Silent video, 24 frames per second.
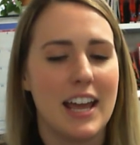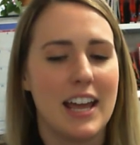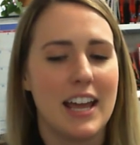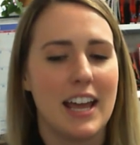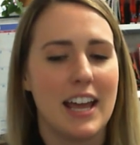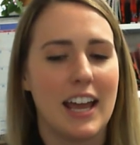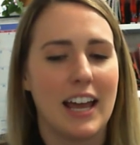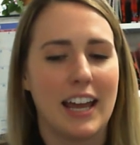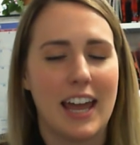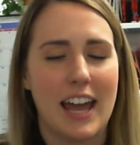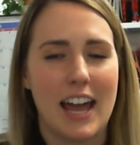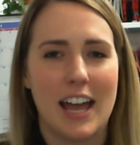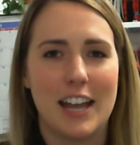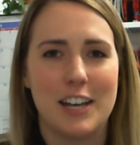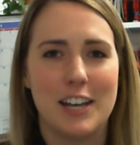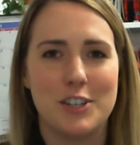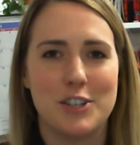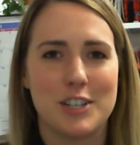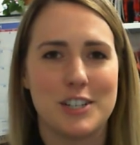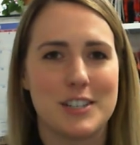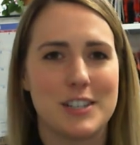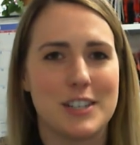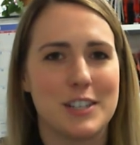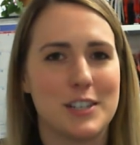Again,
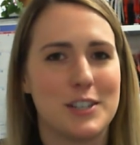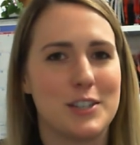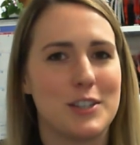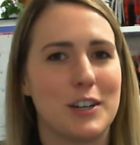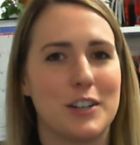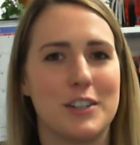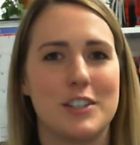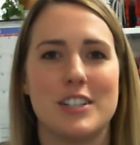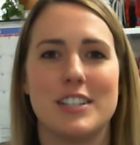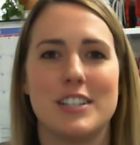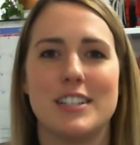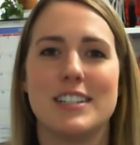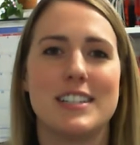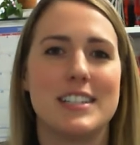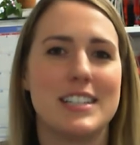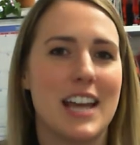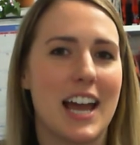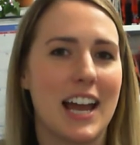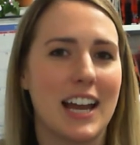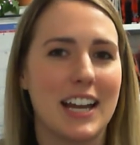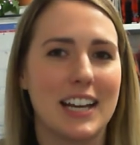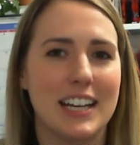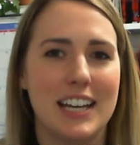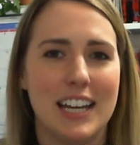just the surgeon's
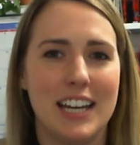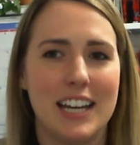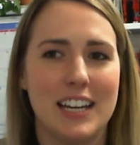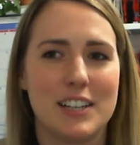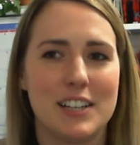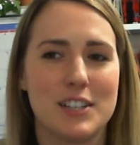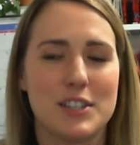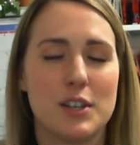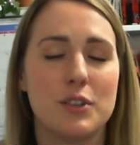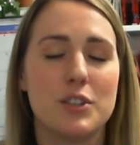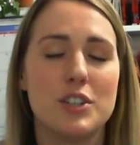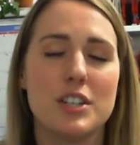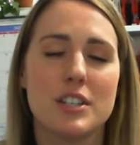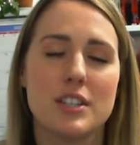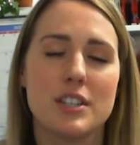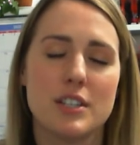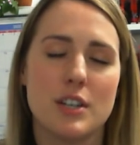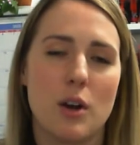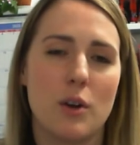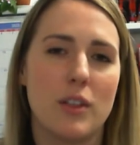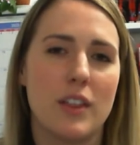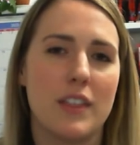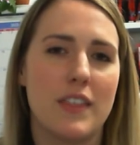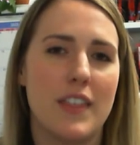technique, so just
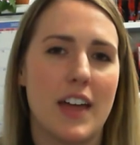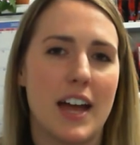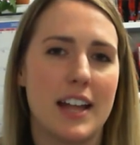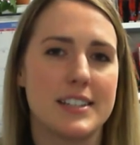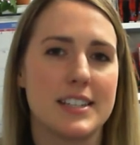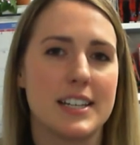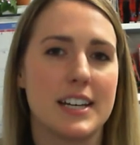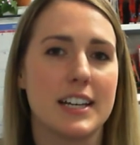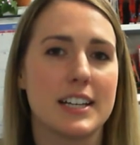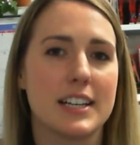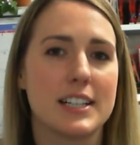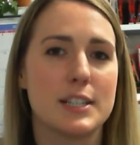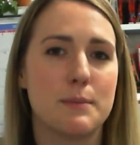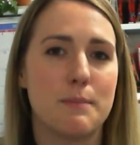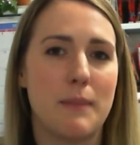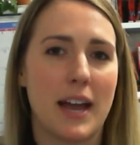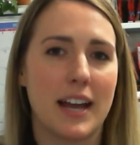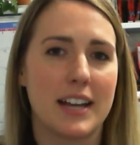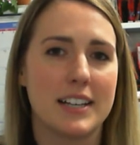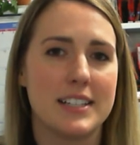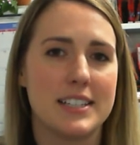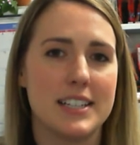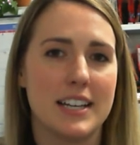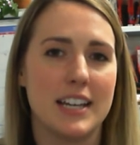know that that's an
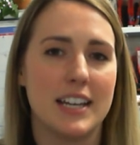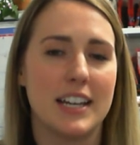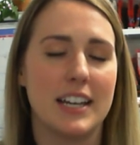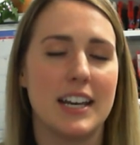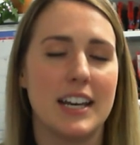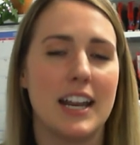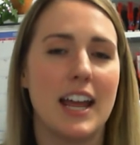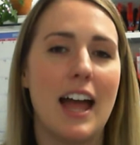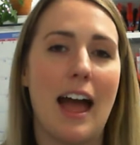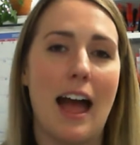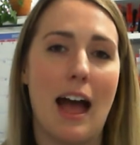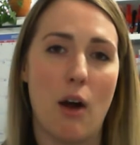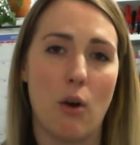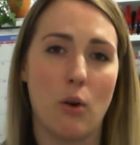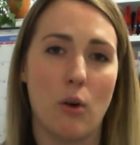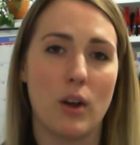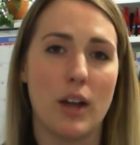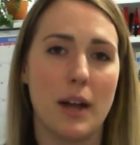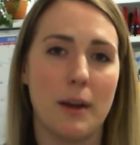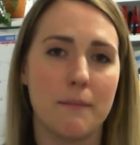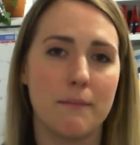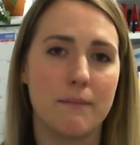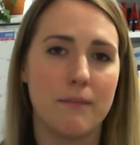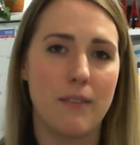expected
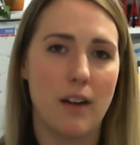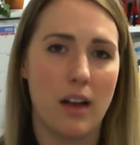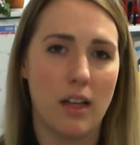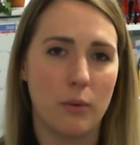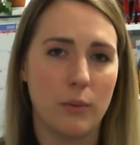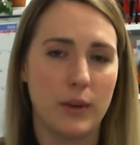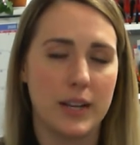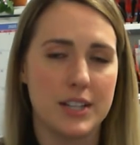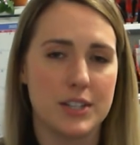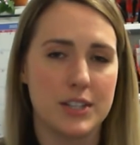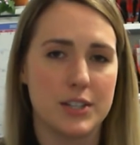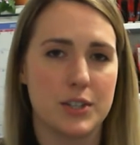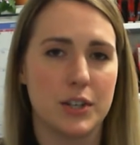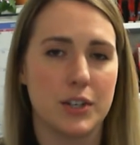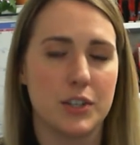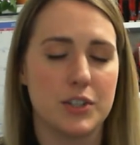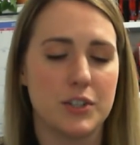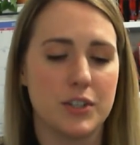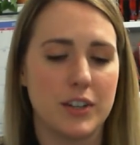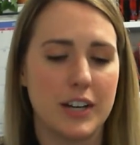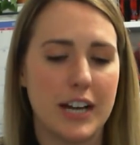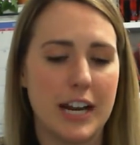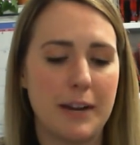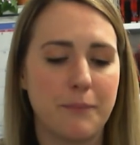outcome following
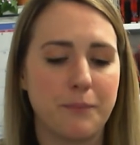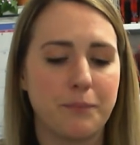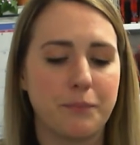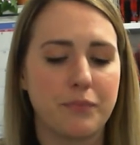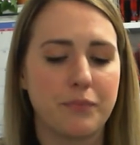surgery.